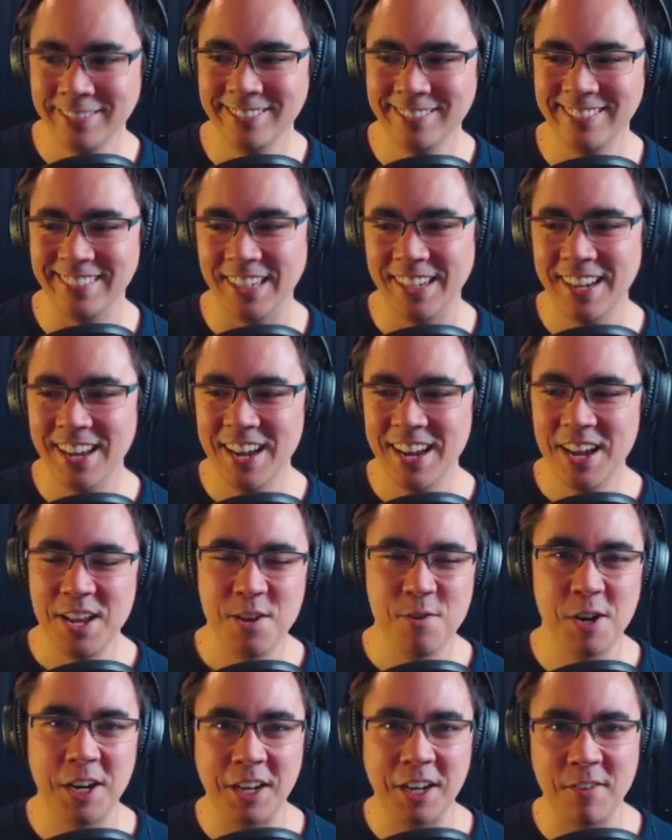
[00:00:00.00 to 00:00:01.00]
You
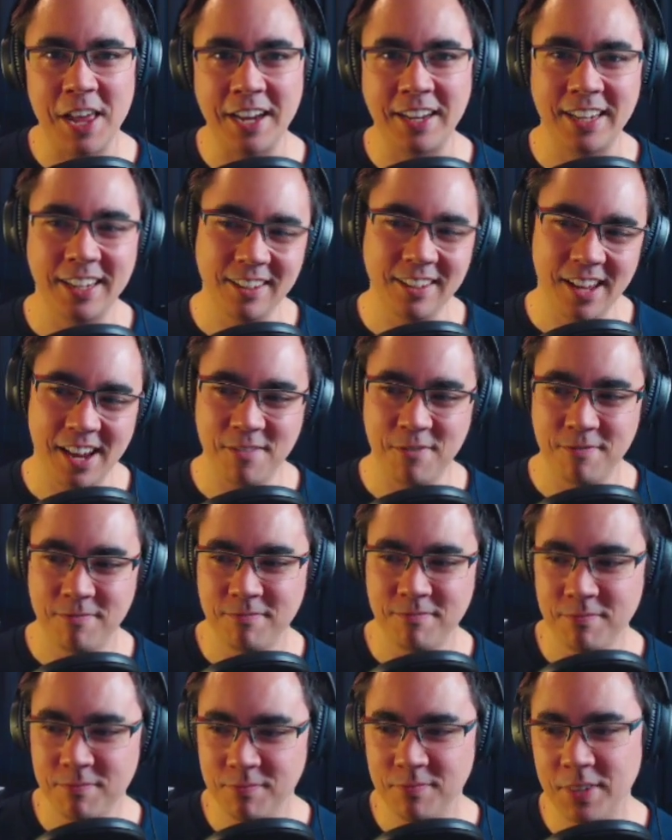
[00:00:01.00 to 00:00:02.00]
want to give that kid like
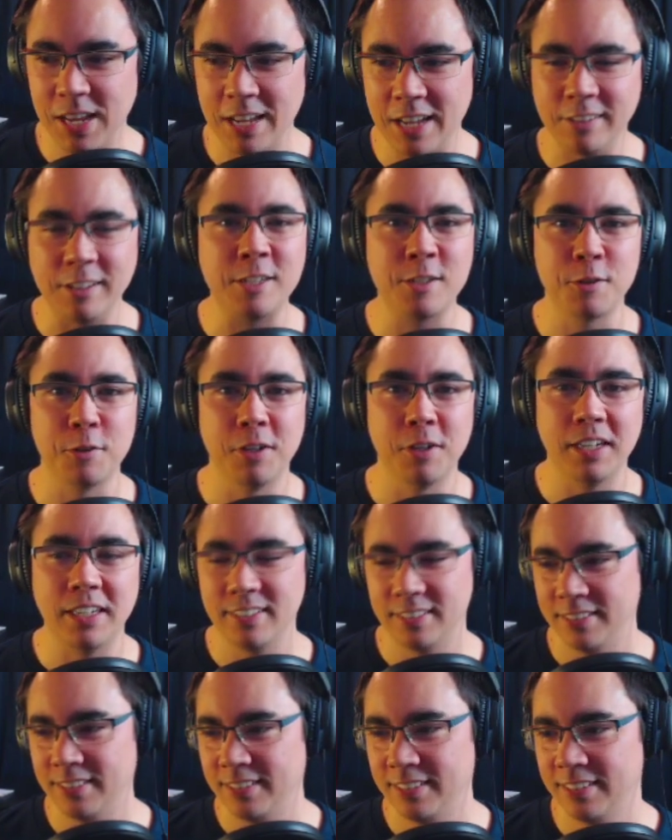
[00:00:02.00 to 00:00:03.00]
at least 3.
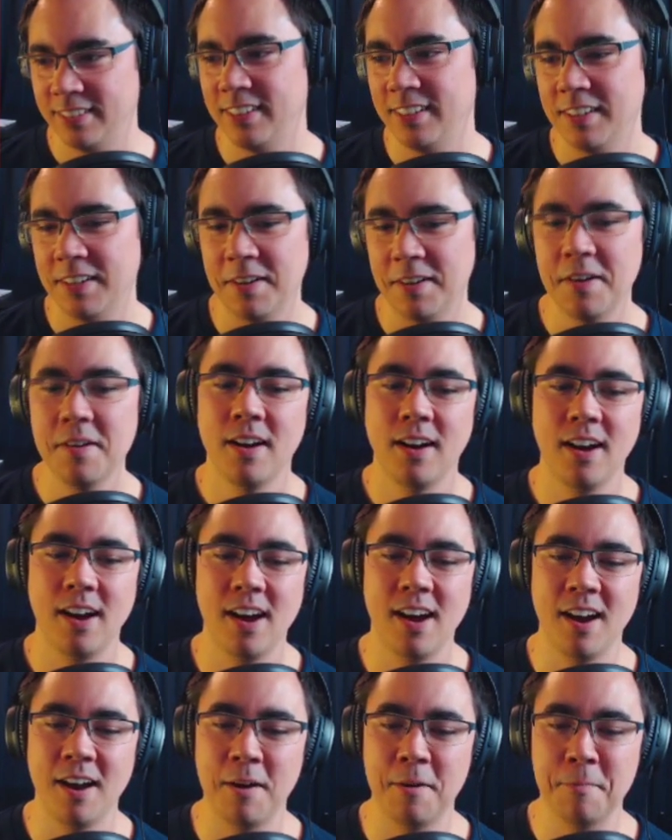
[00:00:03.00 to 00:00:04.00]

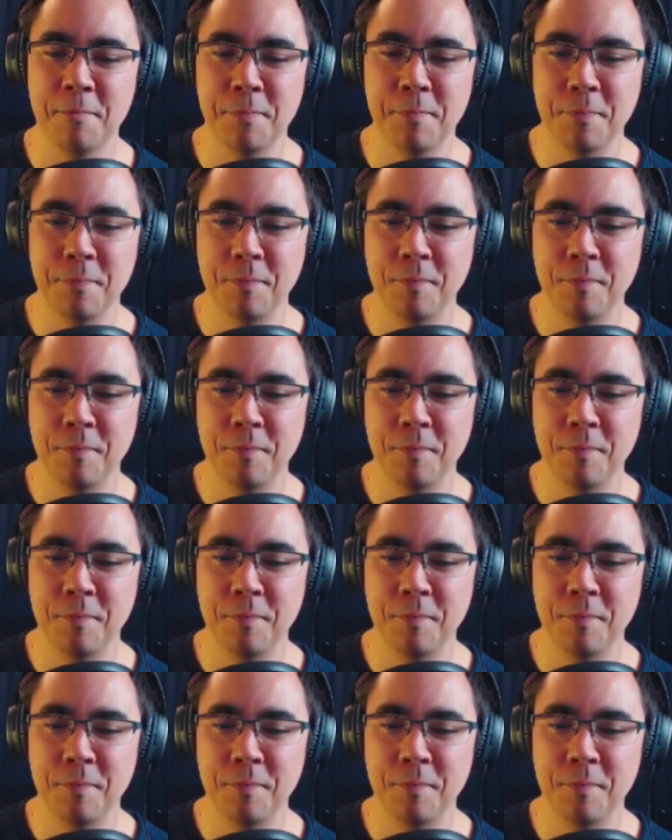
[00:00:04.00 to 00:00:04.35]
That's